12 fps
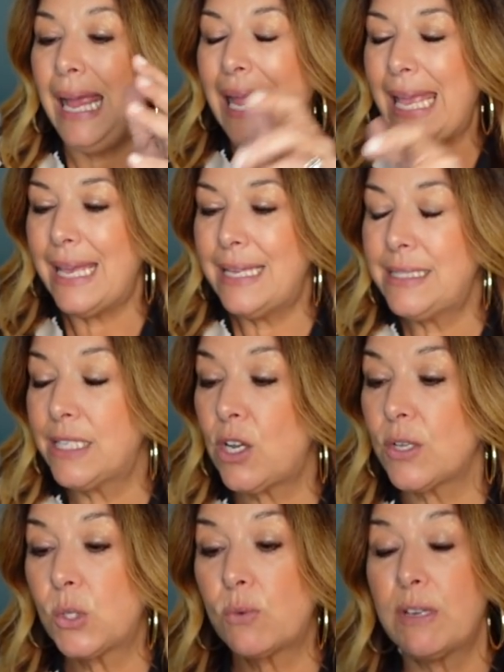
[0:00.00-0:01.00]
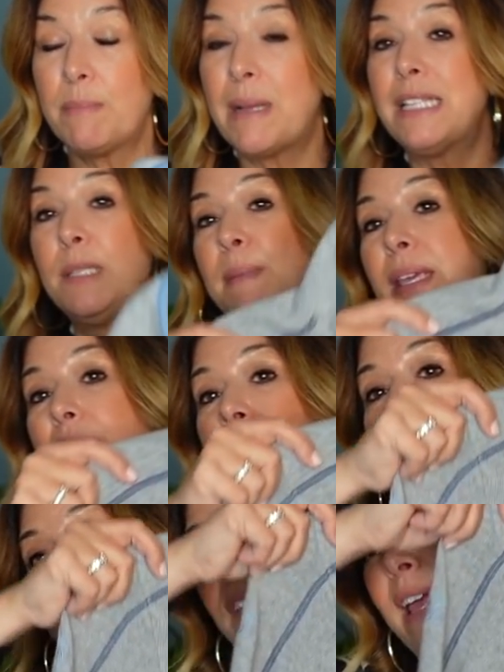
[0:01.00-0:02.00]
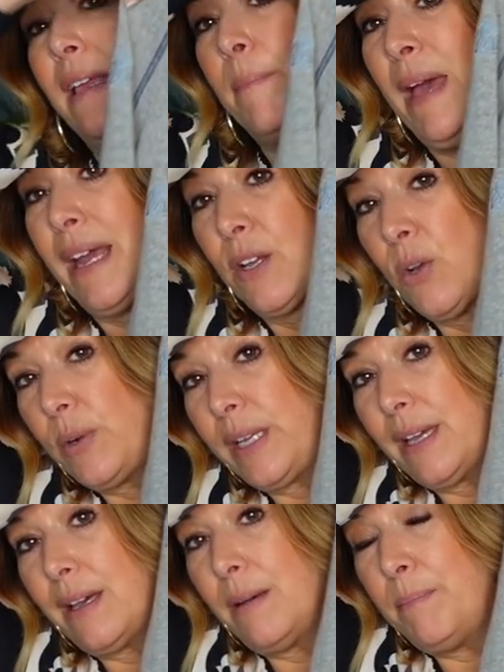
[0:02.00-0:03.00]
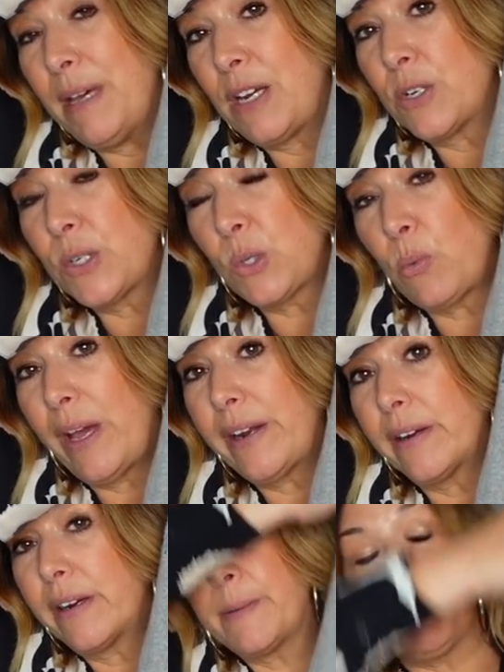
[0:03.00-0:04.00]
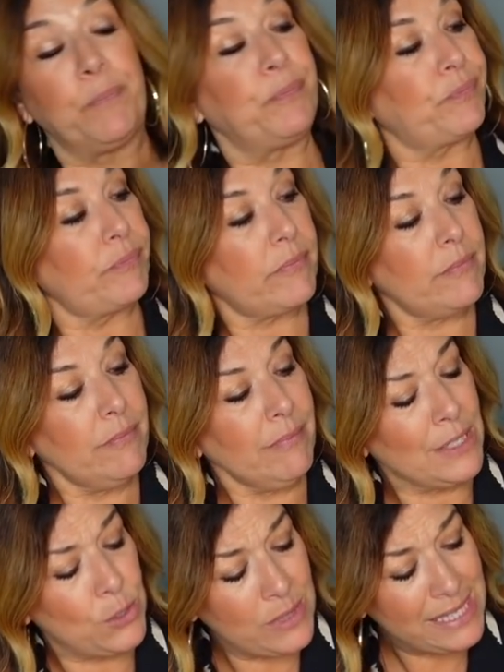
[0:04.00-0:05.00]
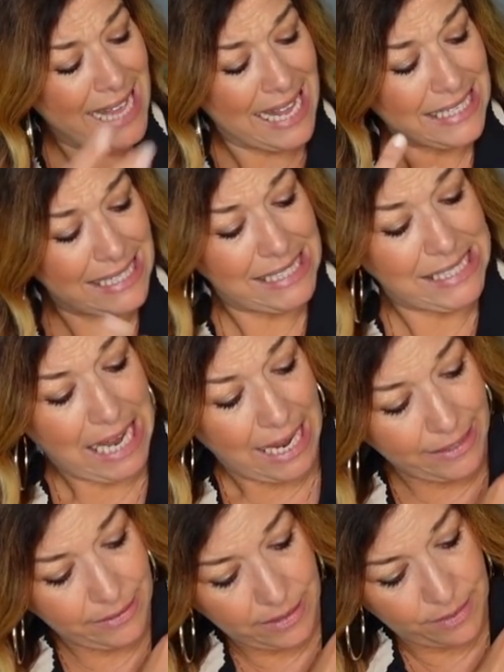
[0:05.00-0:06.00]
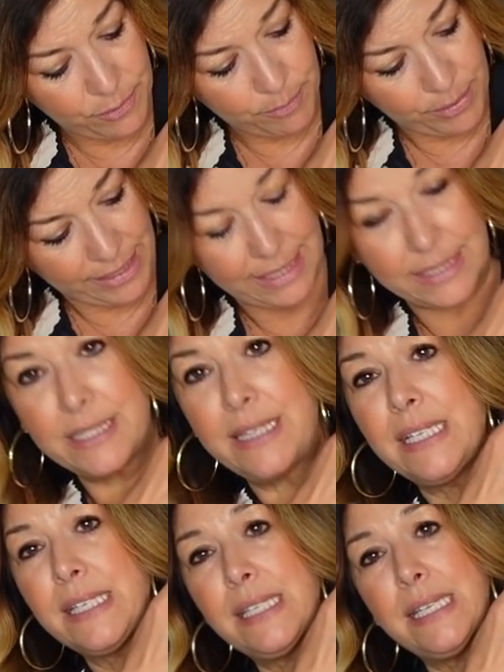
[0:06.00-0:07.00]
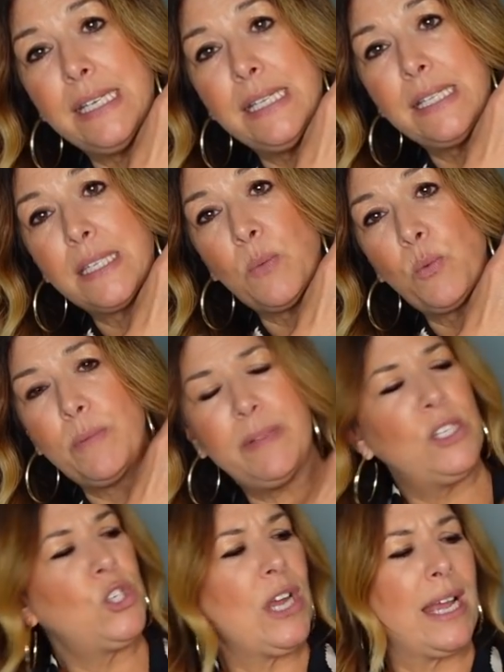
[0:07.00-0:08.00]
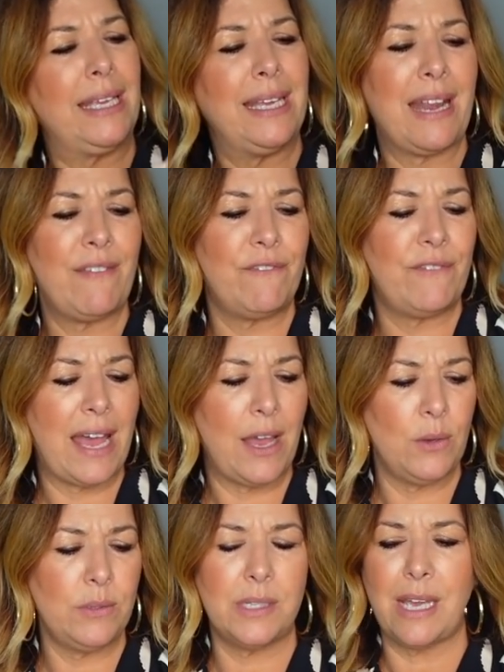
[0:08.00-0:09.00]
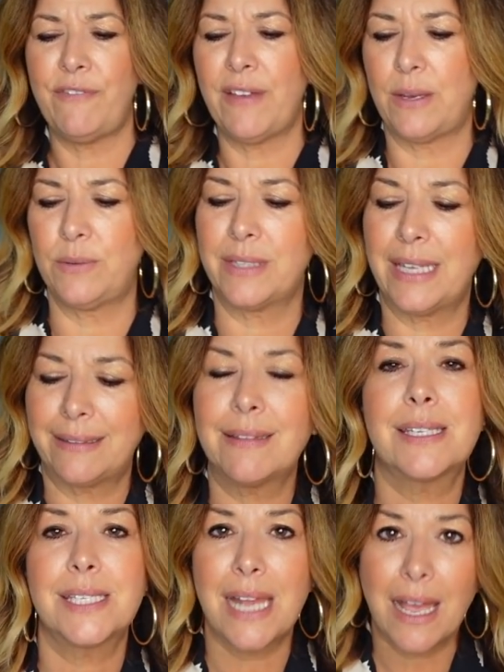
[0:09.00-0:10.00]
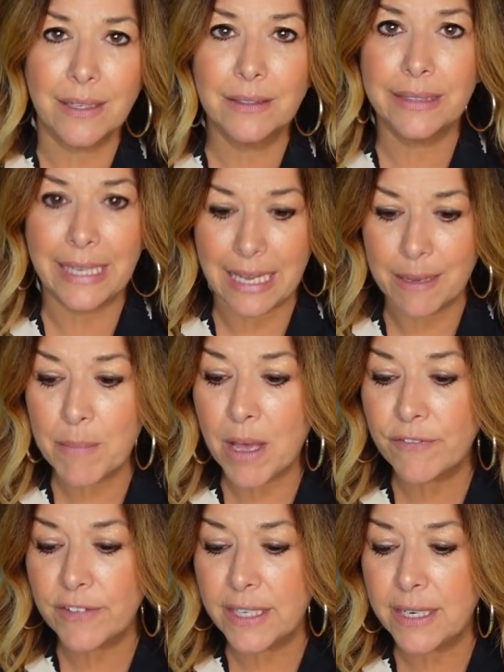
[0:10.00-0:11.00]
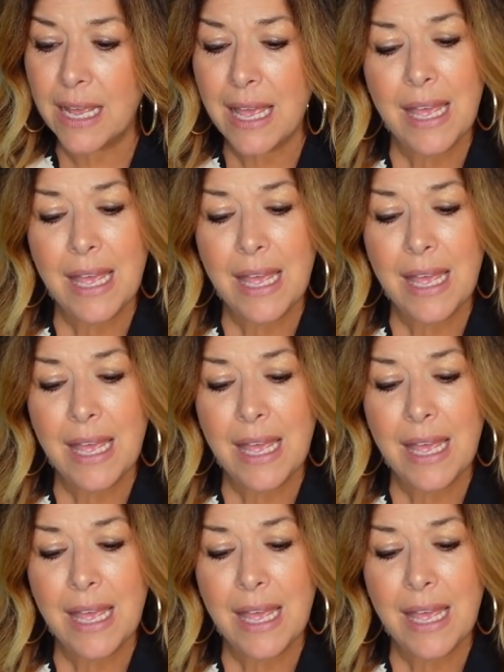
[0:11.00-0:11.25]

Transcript: And it also reminds me of like a Patagonia better sweater. So it's that style of a brand. This is a woman's jacket, and I found I found like the style name of it,